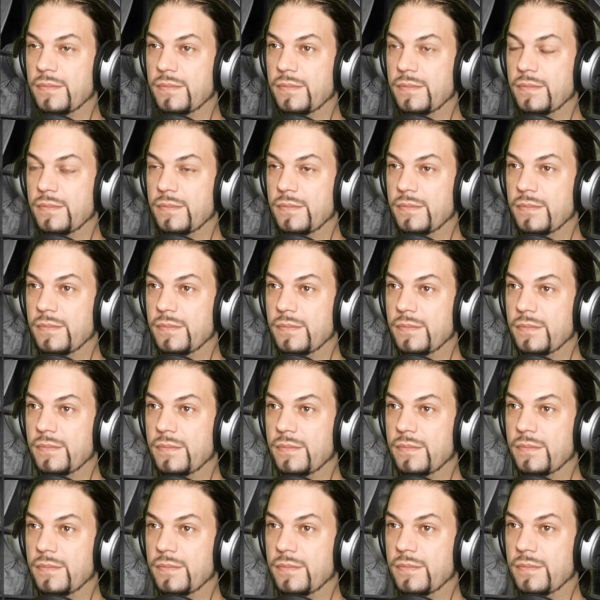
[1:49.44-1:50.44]

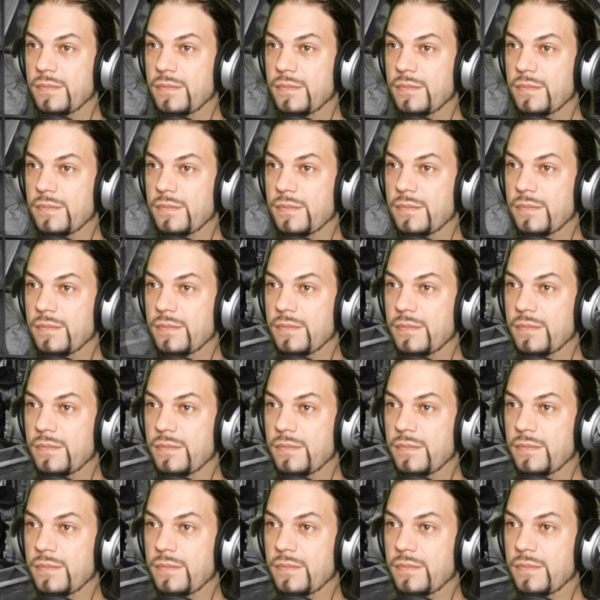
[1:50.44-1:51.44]

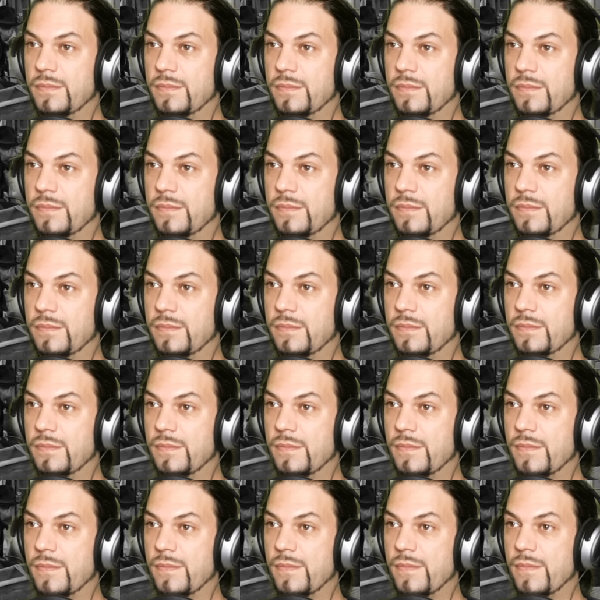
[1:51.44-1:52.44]

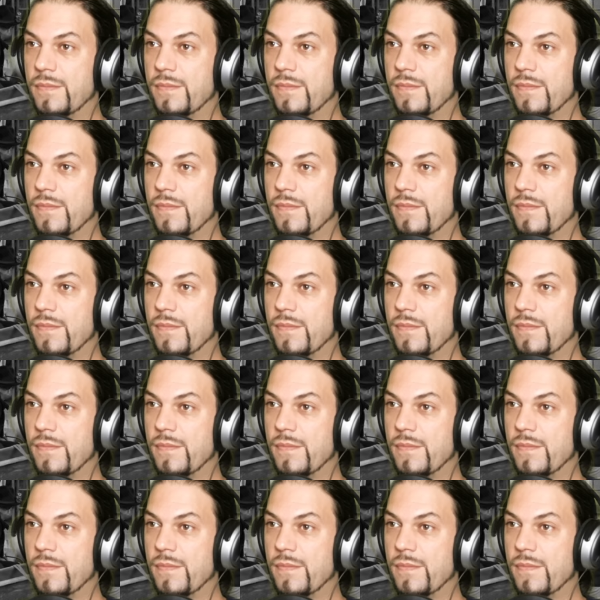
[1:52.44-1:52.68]
No one is speaking in this clip.